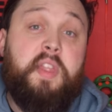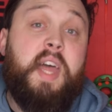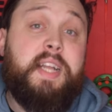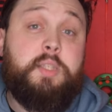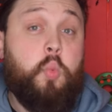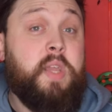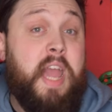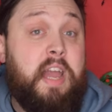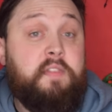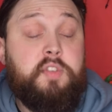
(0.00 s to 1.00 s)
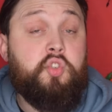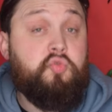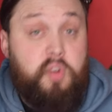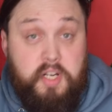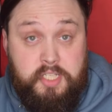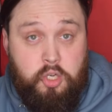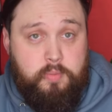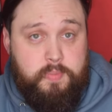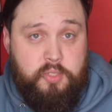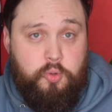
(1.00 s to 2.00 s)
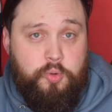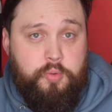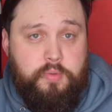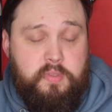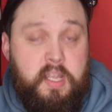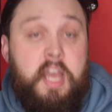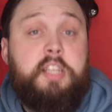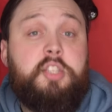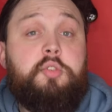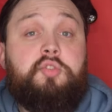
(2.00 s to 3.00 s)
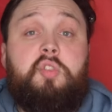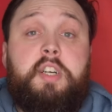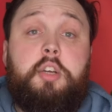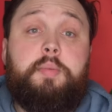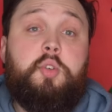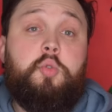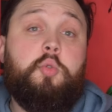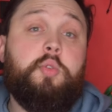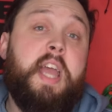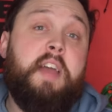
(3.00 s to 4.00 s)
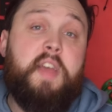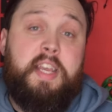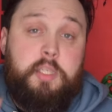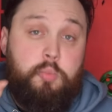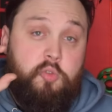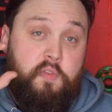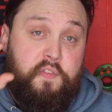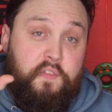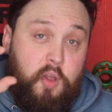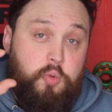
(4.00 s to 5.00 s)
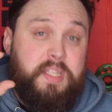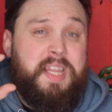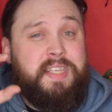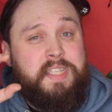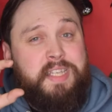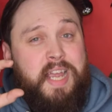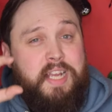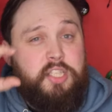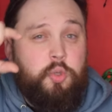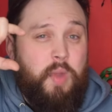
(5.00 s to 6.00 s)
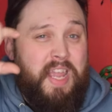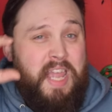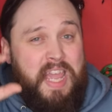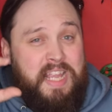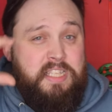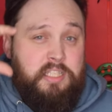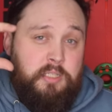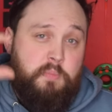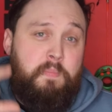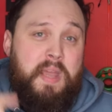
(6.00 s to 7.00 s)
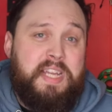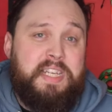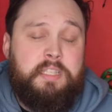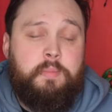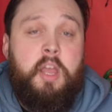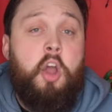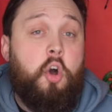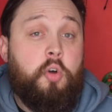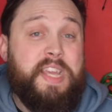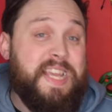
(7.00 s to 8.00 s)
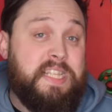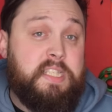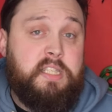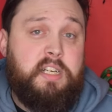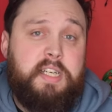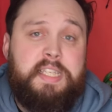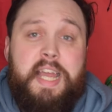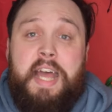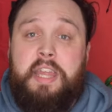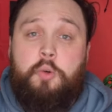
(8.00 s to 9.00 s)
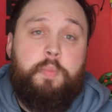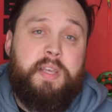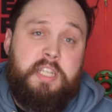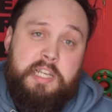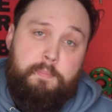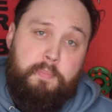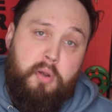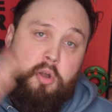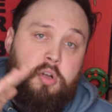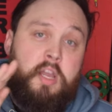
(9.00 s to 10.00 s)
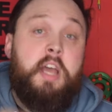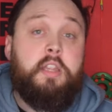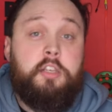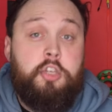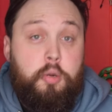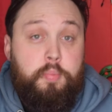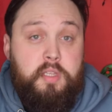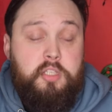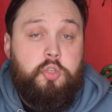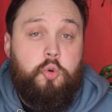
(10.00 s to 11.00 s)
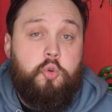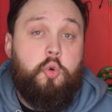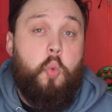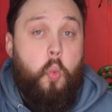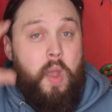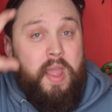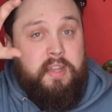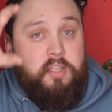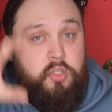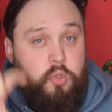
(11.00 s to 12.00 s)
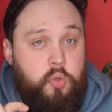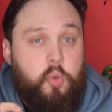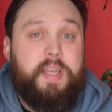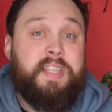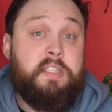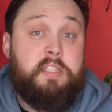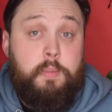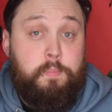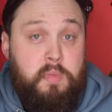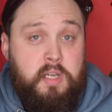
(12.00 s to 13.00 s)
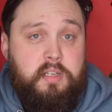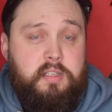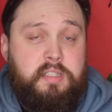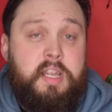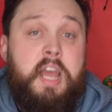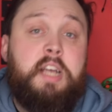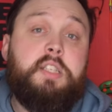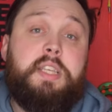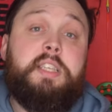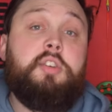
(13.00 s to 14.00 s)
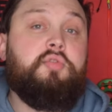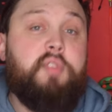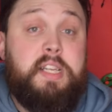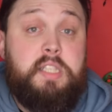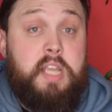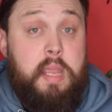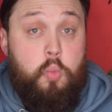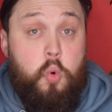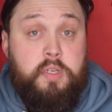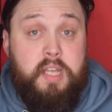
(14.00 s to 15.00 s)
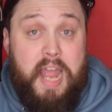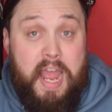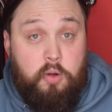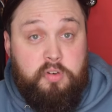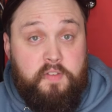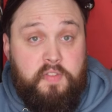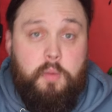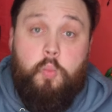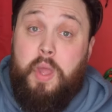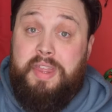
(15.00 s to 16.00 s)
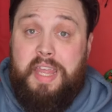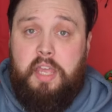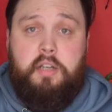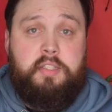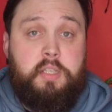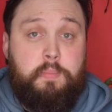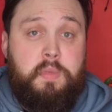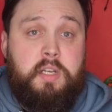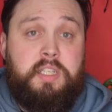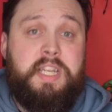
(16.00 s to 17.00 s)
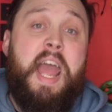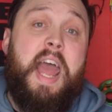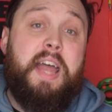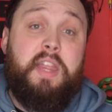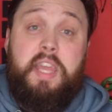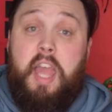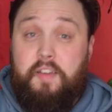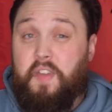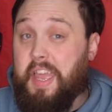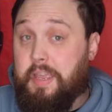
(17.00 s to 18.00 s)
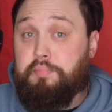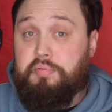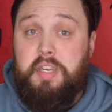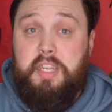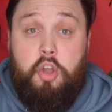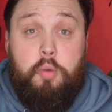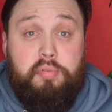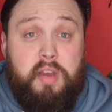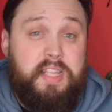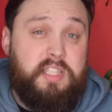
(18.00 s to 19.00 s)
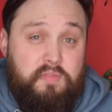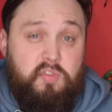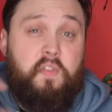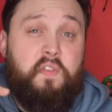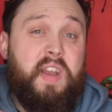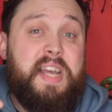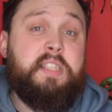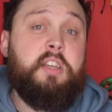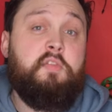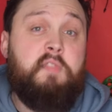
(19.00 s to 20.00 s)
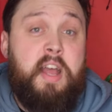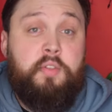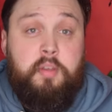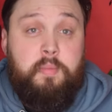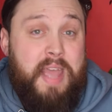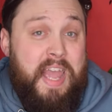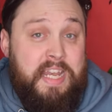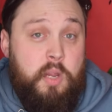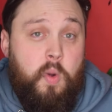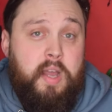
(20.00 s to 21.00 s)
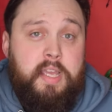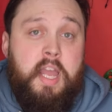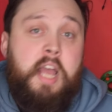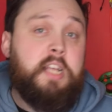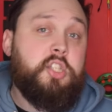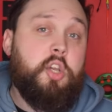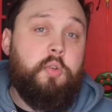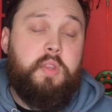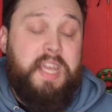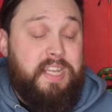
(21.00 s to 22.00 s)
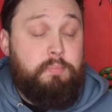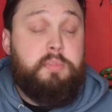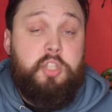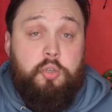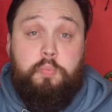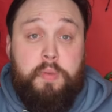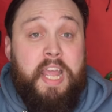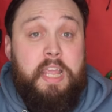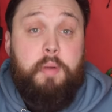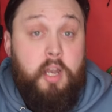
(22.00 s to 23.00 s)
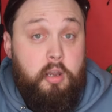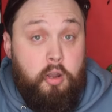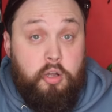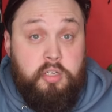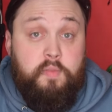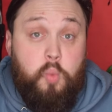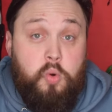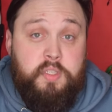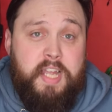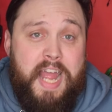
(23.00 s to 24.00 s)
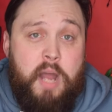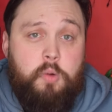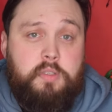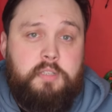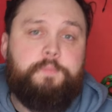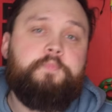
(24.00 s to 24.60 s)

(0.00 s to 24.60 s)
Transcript: that, we have dry top snorkels. So dry top snorkels have a small float that is attached to a hinge mechanism on the inside, and that will basically block the top of the snorkel when the snorkel is submerged. So these are great to keep water out of them when they are submerged, and they have a pretty comprehensive deflector around them anyway, so they do keep a lot of water out.